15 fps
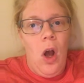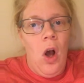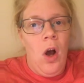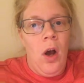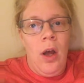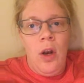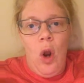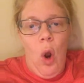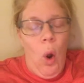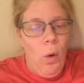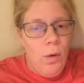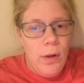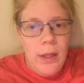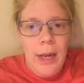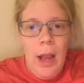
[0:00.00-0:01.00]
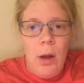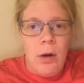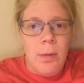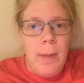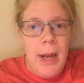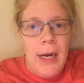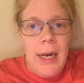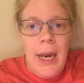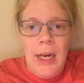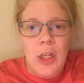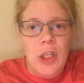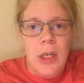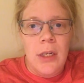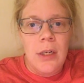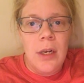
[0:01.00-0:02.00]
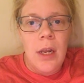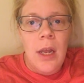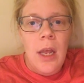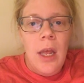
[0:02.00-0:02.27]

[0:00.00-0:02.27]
on over-the-counter medication.